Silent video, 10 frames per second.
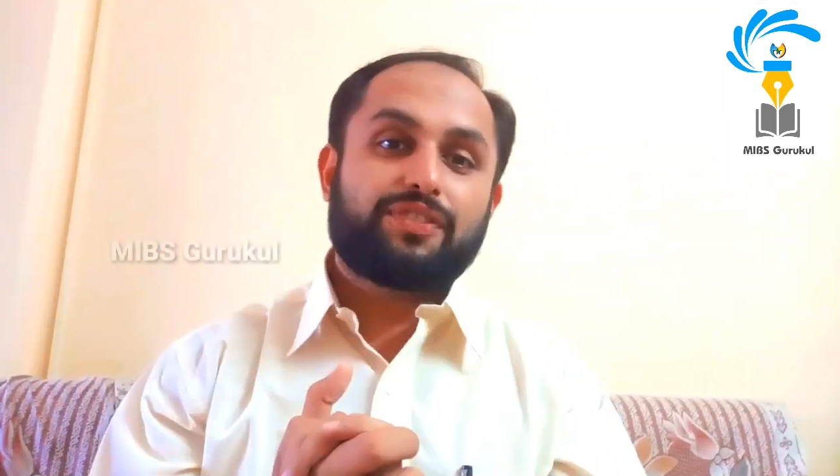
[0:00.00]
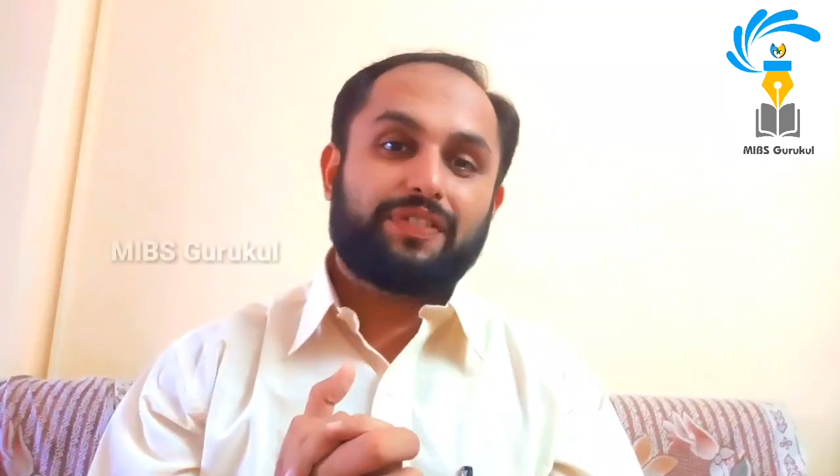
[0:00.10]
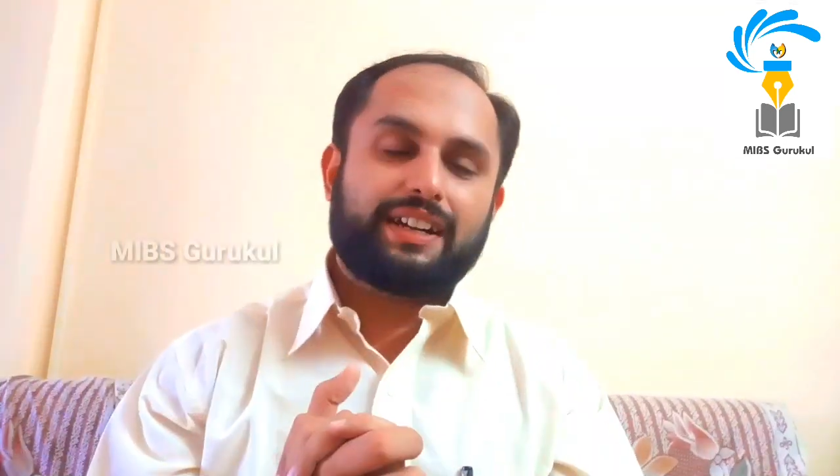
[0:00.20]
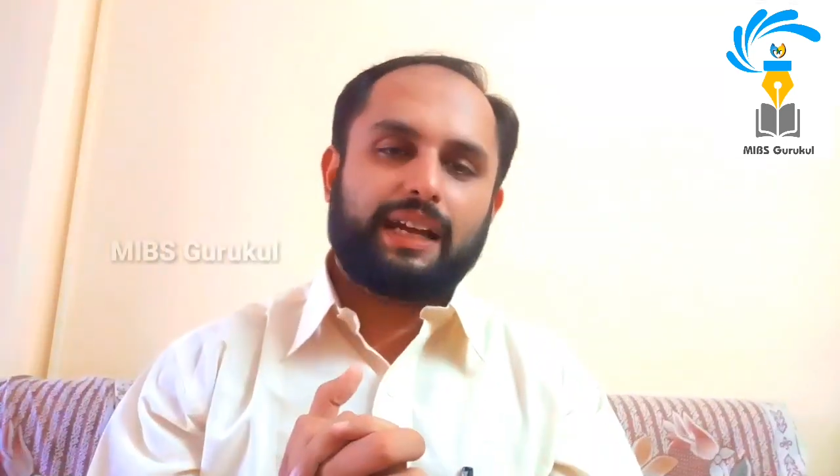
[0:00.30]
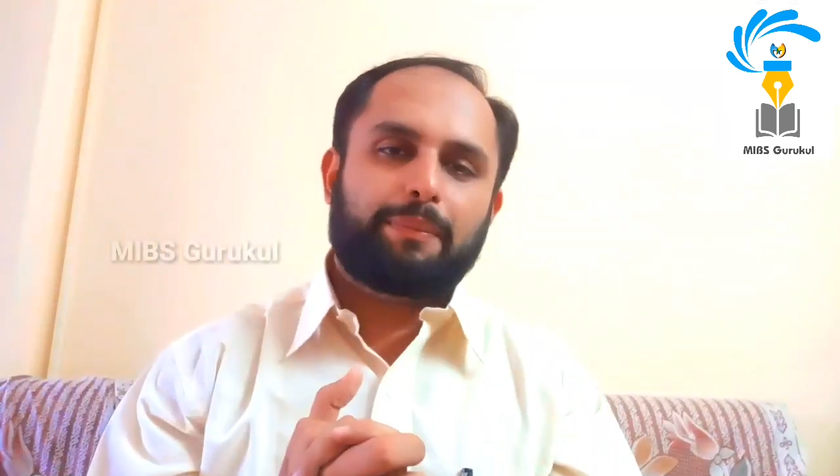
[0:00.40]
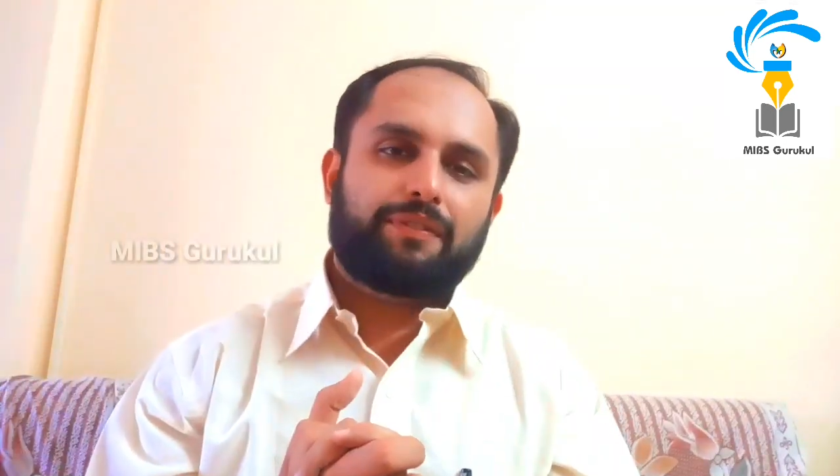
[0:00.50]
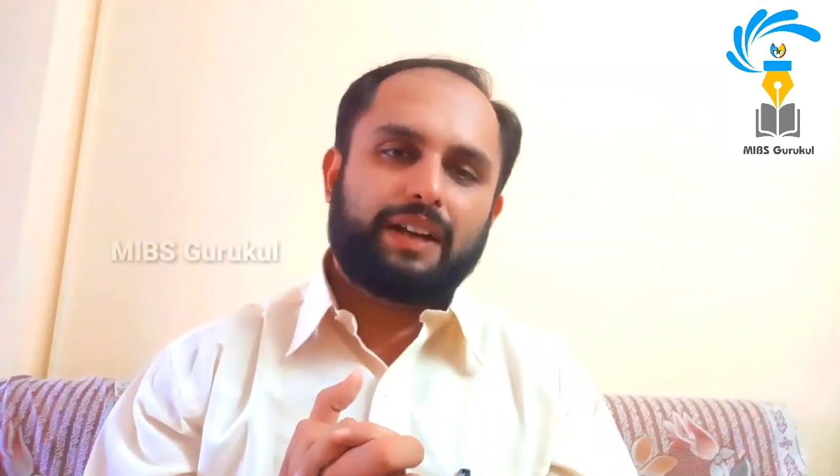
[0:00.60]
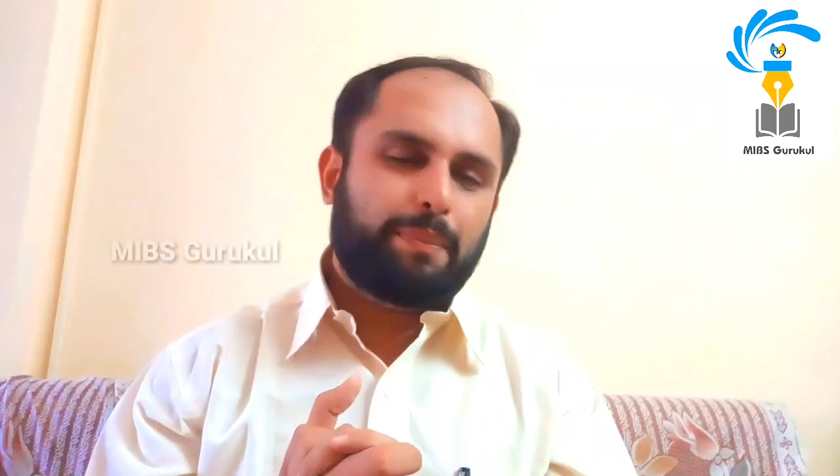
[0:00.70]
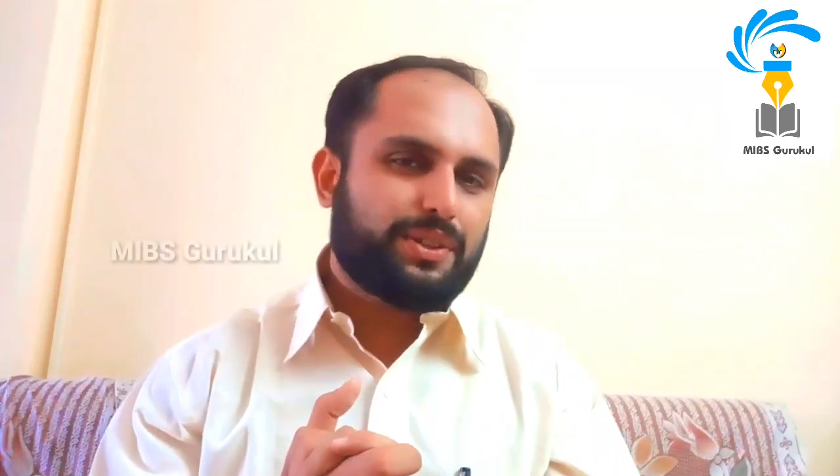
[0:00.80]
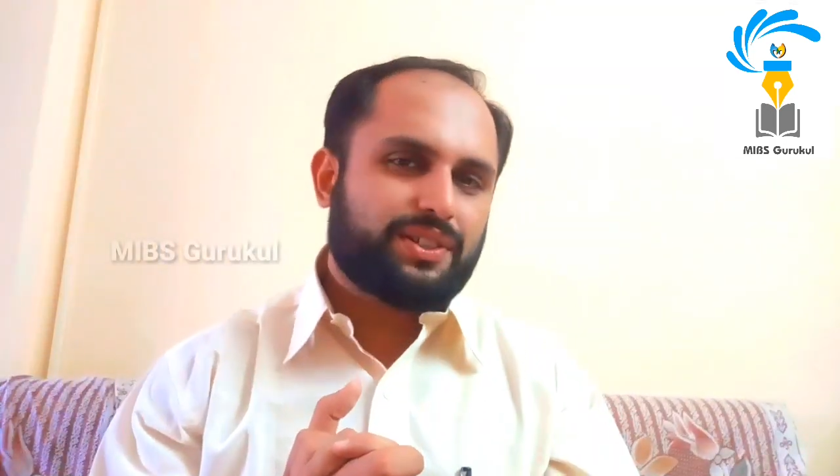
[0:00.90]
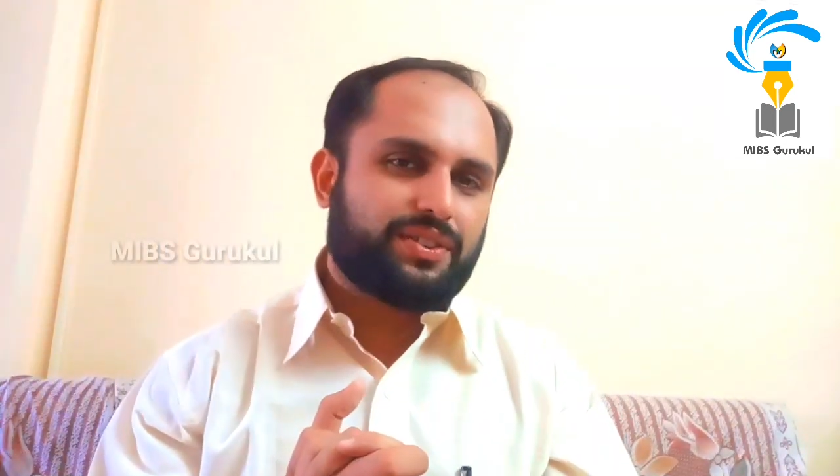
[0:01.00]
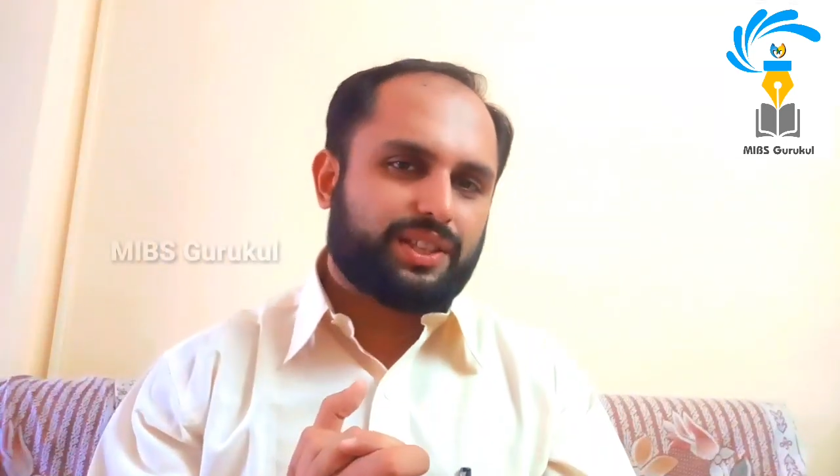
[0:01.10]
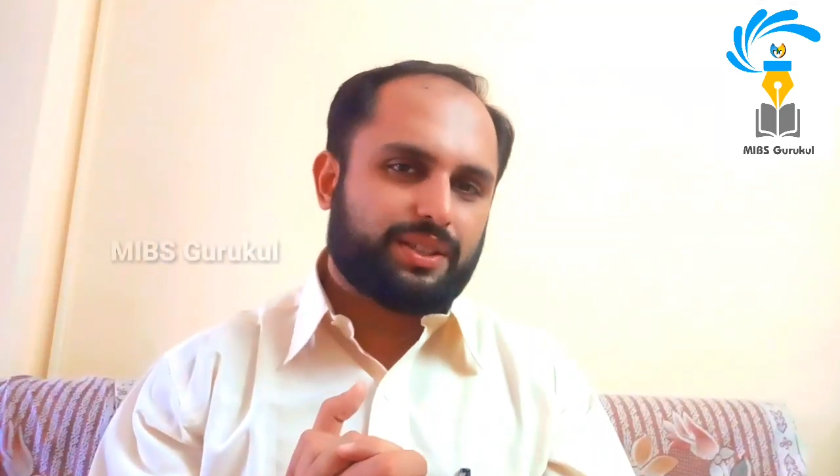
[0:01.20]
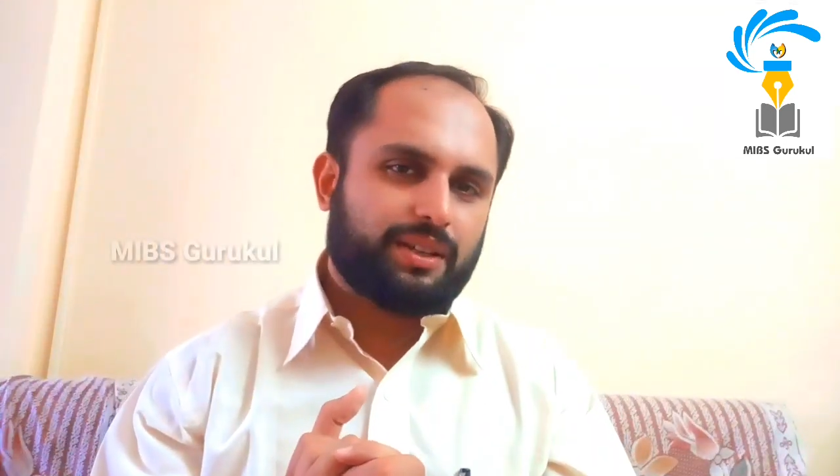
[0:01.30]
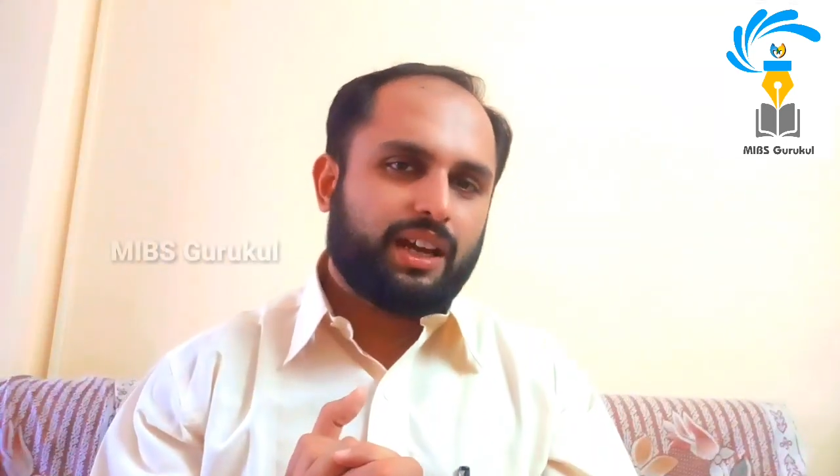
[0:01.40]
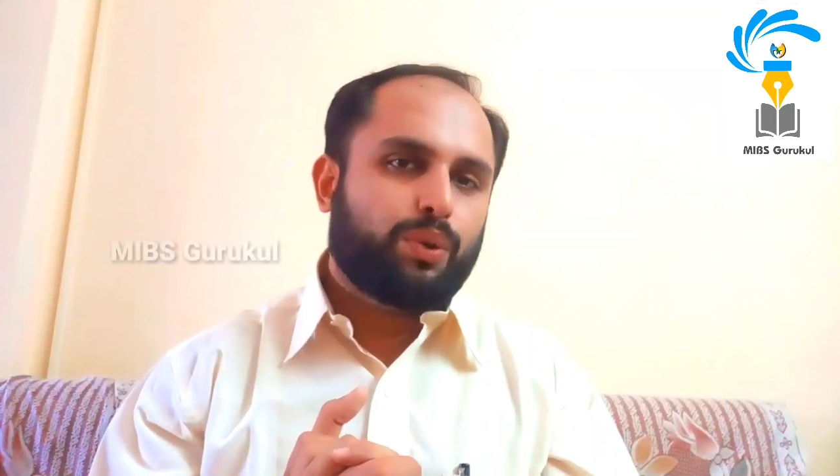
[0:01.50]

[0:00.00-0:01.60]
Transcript: different type of depository receipt.